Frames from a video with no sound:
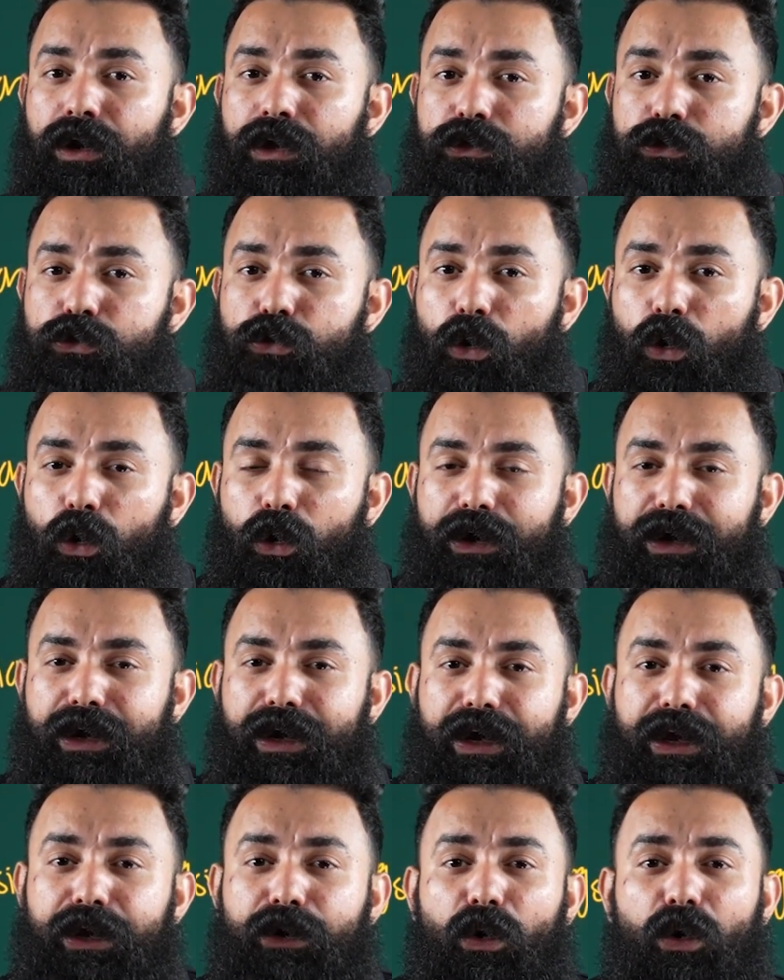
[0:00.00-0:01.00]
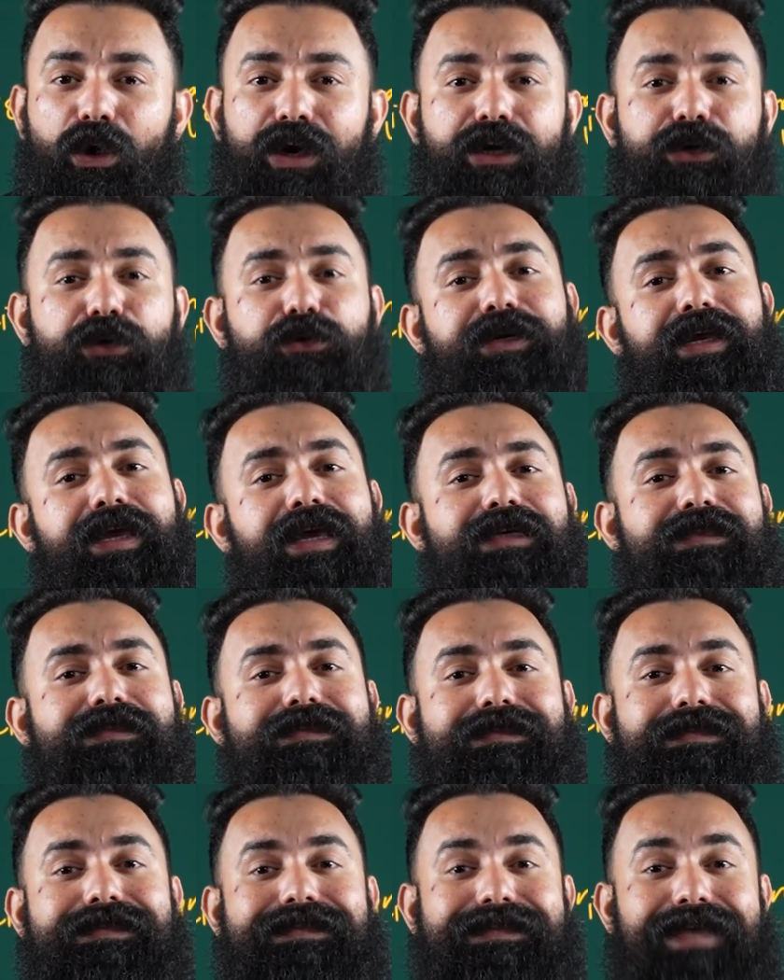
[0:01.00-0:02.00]
So in order to
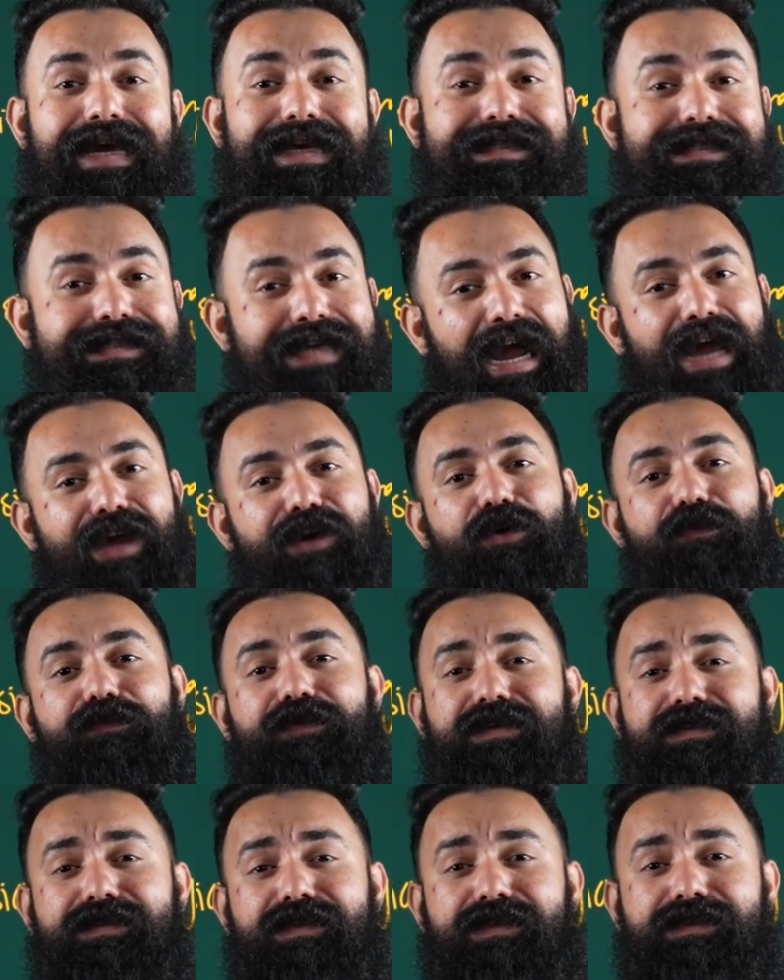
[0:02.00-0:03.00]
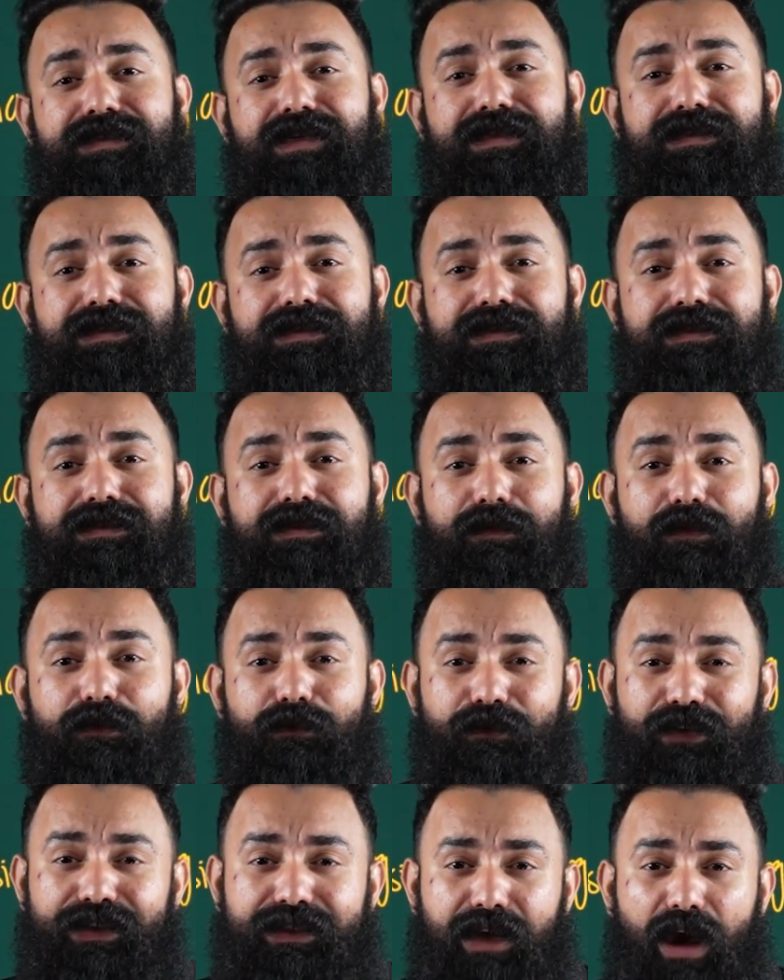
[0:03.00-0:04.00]
take such kind of decision
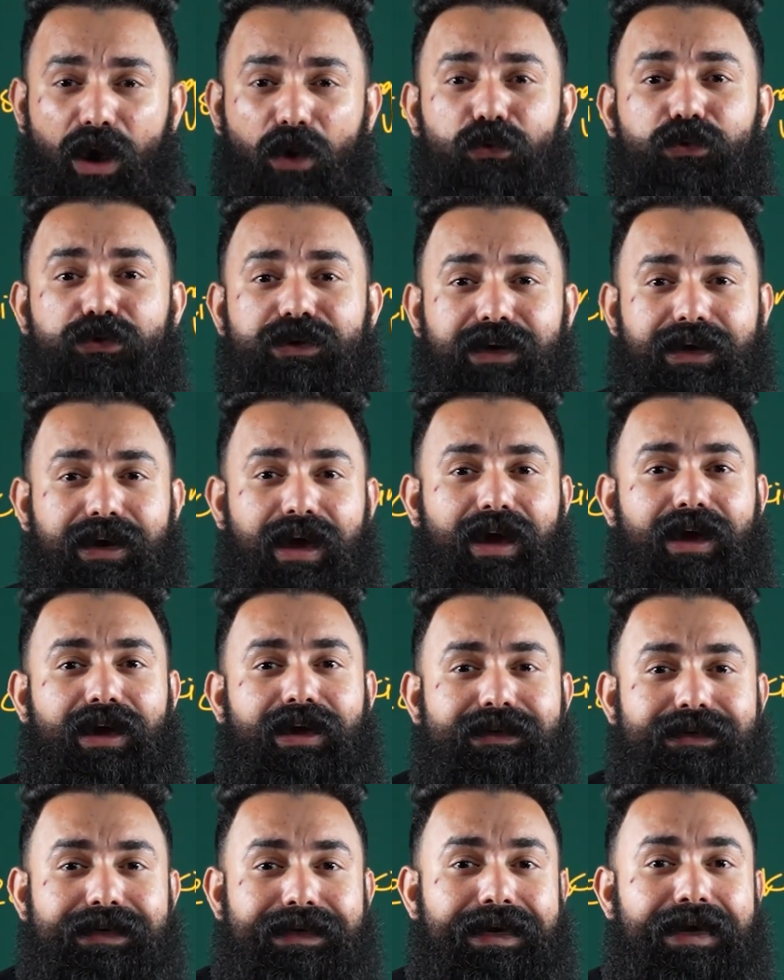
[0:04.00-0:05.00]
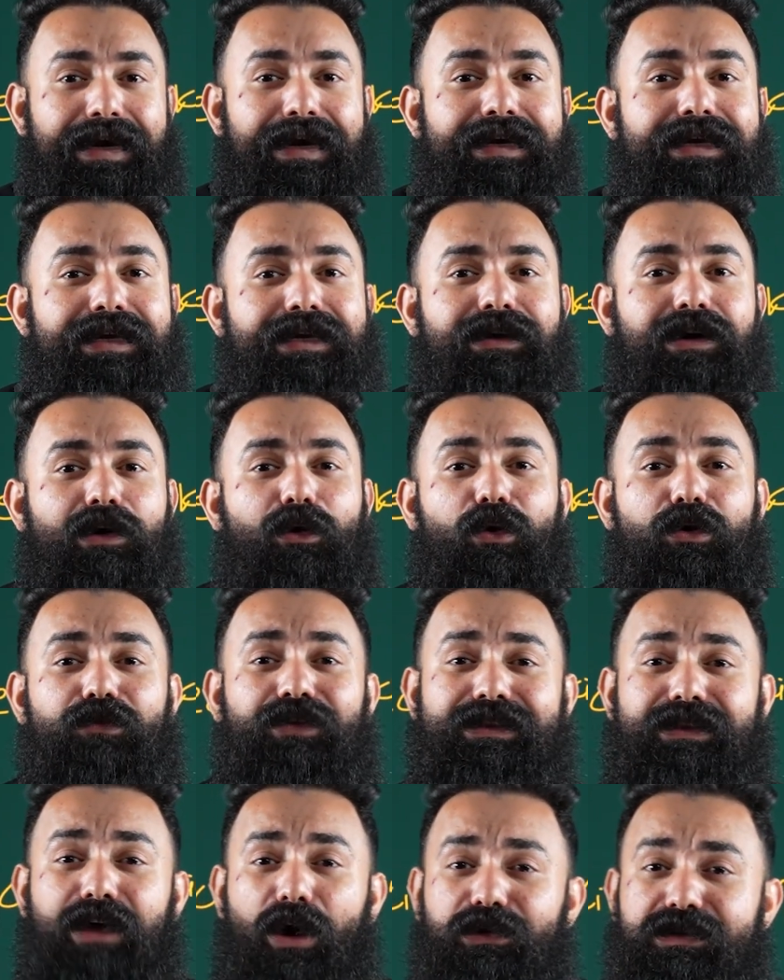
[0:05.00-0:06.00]
without learning or
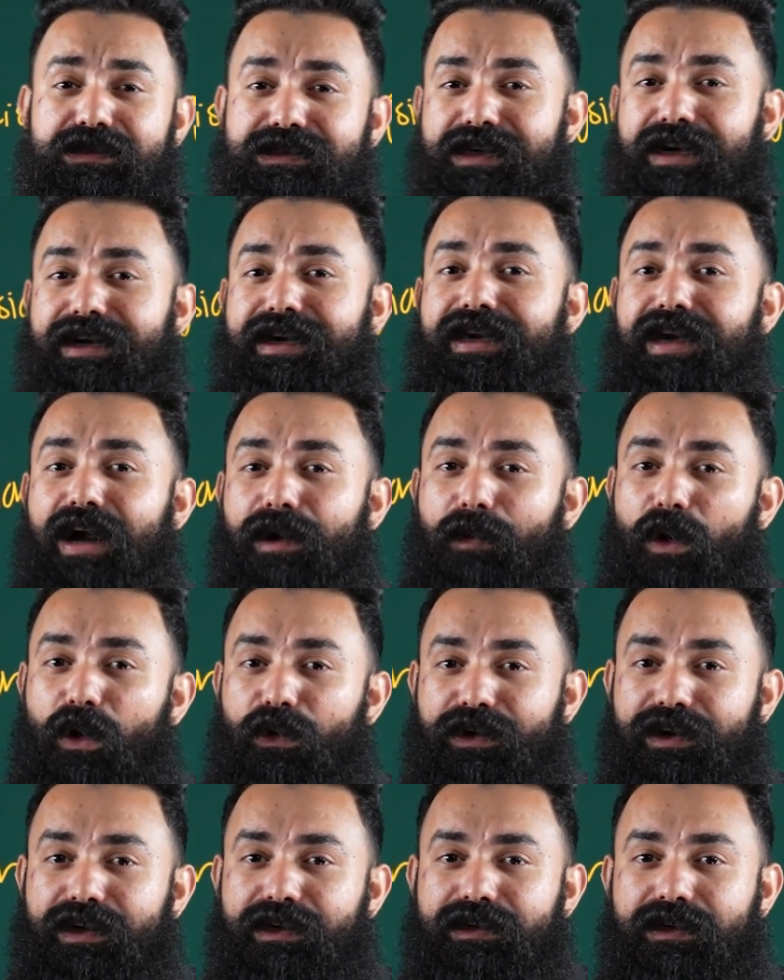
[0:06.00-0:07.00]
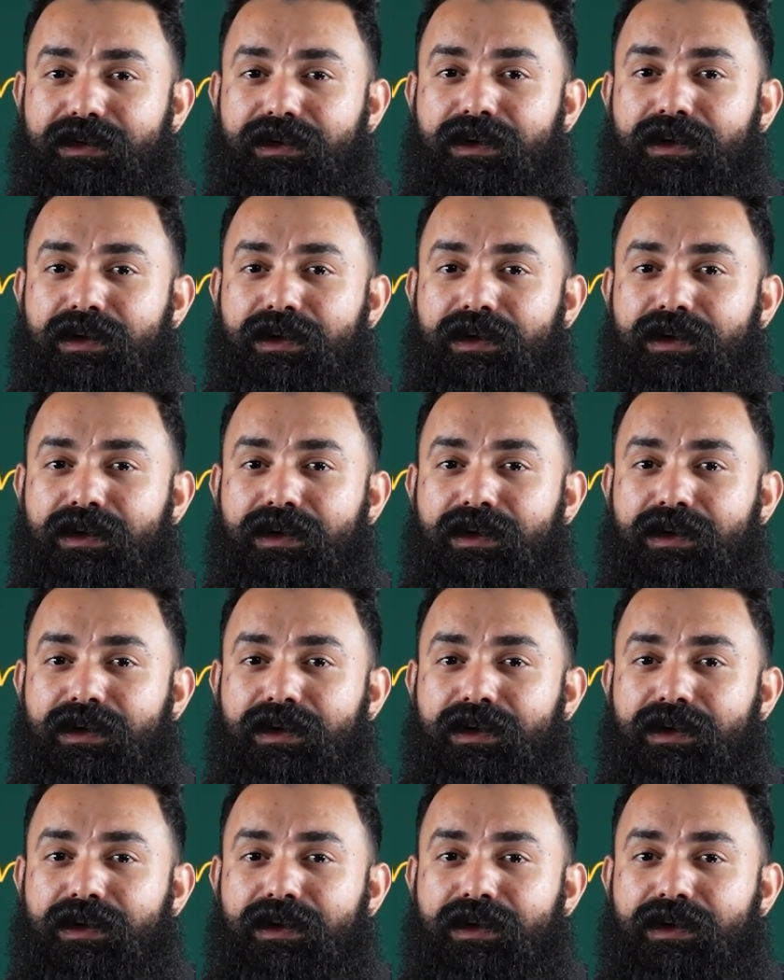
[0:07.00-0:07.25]
without studying about it,